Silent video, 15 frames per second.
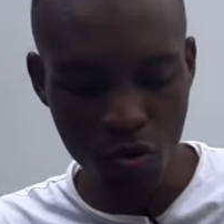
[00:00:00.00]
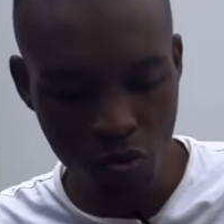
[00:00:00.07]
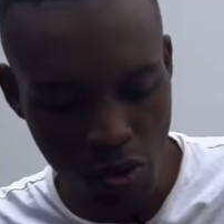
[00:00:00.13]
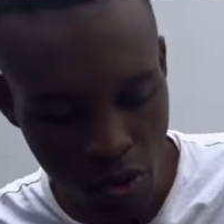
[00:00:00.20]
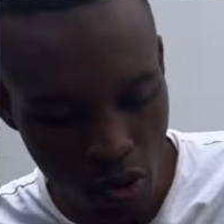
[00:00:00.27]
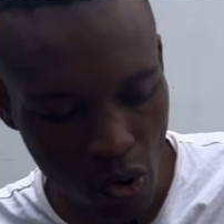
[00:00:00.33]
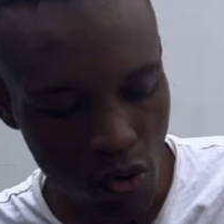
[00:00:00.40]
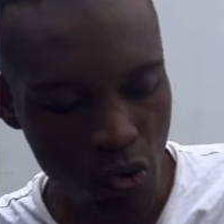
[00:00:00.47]
we
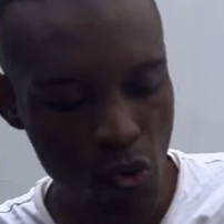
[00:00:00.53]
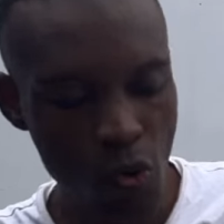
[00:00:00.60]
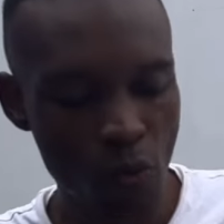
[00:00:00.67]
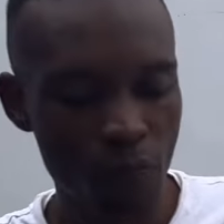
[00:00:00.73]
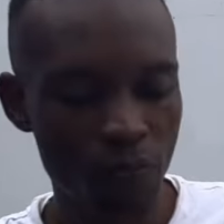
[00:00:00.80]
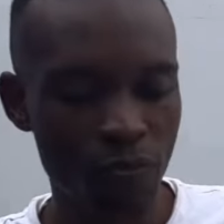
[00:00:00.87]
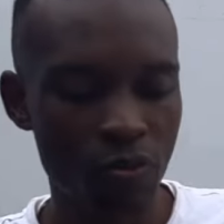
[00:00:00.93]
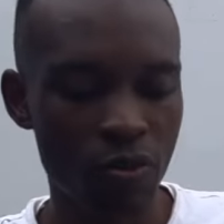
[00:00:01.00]
go to
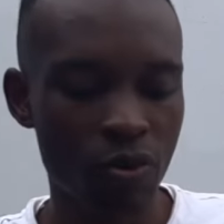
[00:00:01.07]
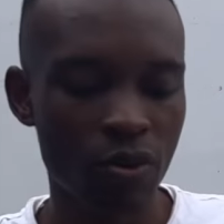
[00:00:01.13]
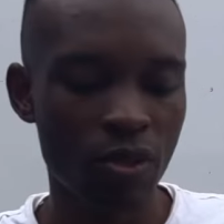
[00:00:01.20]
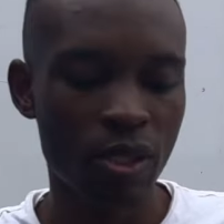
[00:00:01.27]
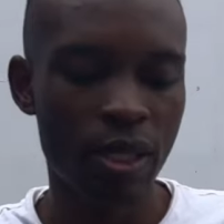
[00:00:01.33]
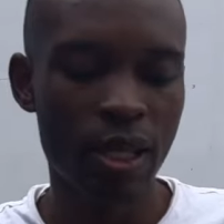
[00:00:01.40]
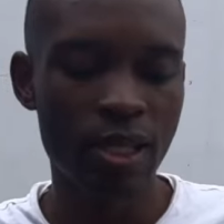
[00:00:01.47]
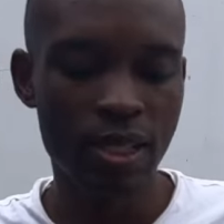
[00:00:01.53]

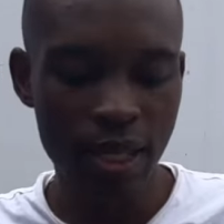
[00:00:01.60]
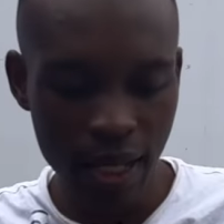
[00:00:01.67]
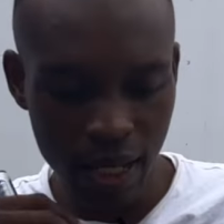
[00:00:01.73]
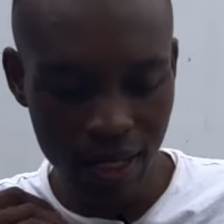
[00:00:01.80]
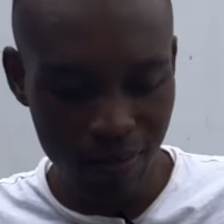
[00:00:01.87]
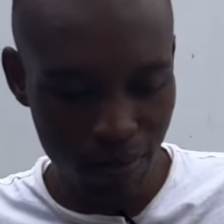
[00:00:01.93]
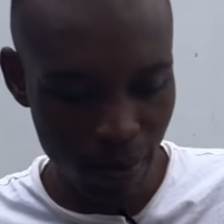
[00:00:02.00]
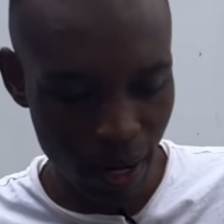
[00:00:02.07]
the
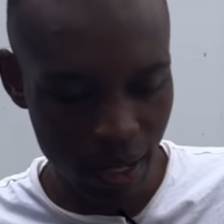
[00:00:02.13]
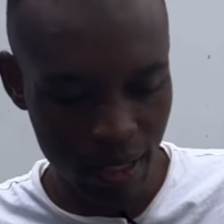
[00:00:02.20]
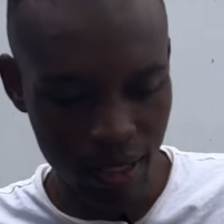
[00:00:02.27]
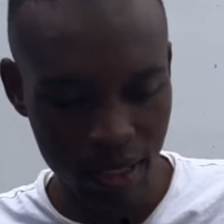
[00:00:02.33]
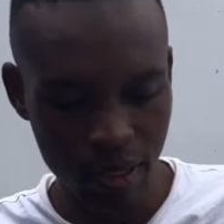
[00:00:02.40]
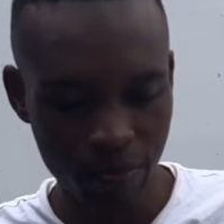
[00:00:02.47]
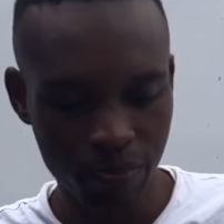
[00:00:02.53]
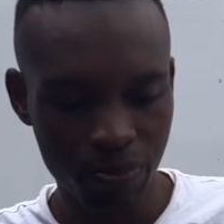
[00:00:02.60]
second
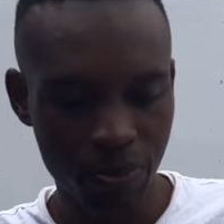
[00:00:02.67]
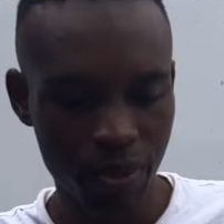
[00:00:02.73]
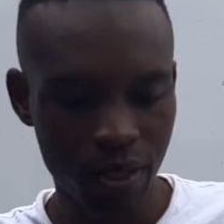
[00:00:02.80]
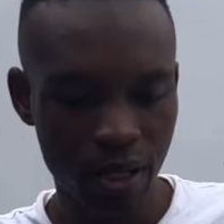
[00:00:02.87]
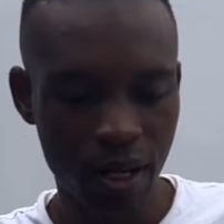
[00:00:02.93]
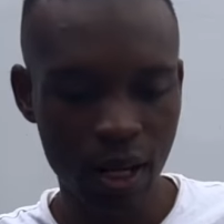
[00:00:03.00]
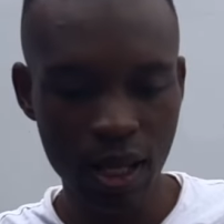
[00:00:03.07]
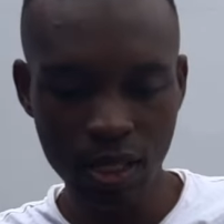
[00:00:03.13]
branch,
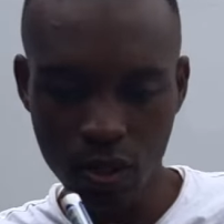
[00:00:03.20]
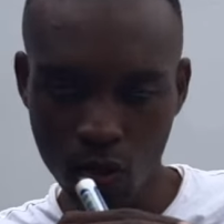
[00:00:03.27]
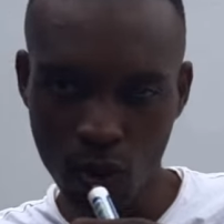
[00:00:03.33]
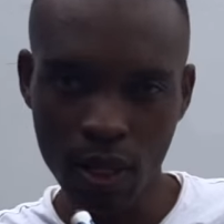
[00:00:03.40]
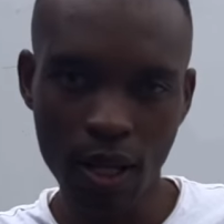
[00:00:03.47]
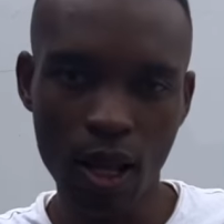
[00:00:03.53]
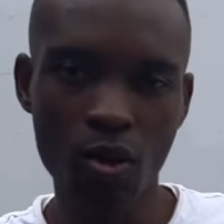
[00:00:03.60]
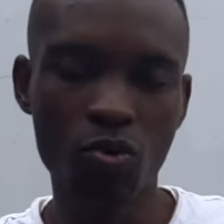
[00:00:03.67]
let's
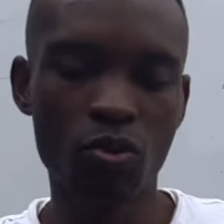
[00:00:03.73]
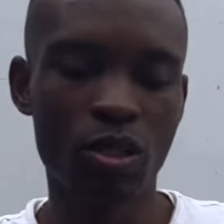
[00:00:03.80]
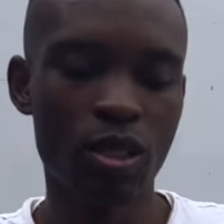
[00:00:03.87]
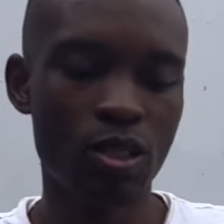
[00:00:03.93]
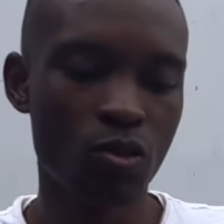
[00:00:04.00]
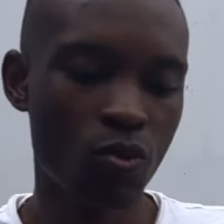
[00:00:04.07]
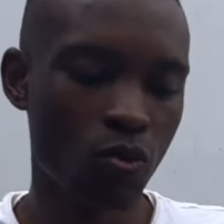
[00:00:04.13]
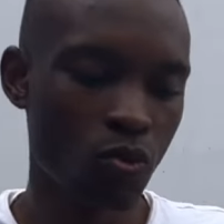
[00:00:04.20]
work out these
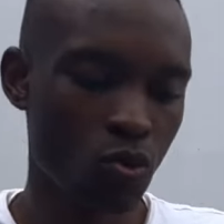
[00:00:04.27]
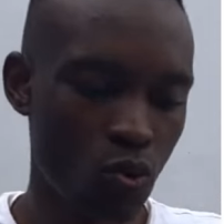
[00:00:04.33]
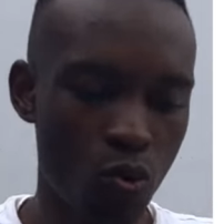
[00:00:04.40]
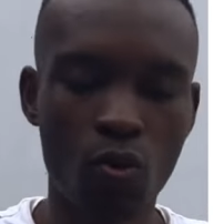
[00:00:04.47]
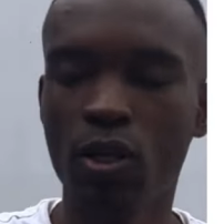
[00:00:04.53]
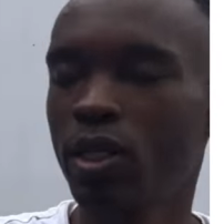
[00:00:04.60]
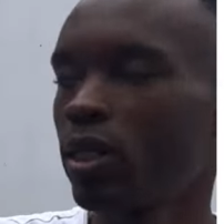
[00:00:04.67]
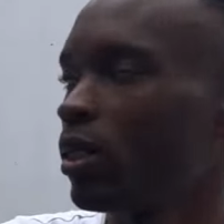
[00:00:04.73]
two
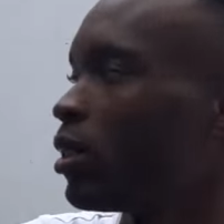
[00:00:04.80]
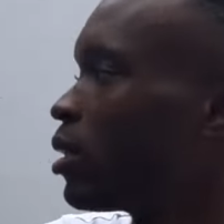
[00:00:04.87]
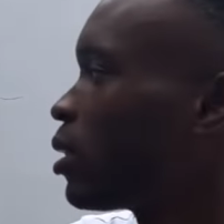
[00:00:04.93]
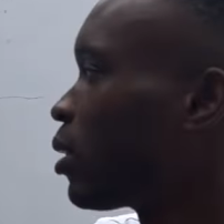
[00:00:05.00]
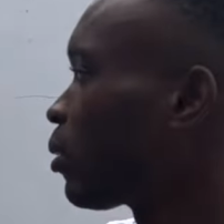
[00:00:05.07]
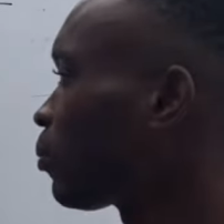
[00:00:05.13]
questions.